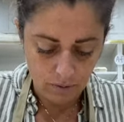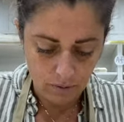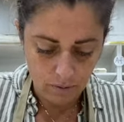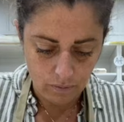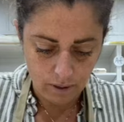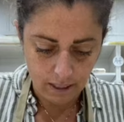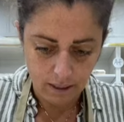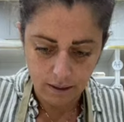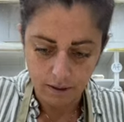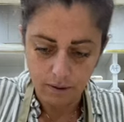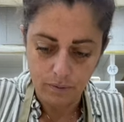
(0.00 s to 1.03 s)

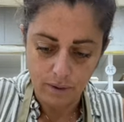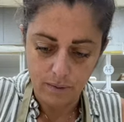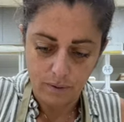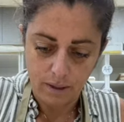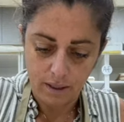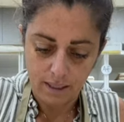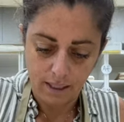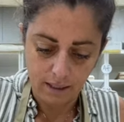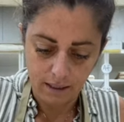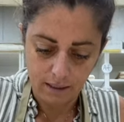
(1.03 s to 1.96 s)
where we want it.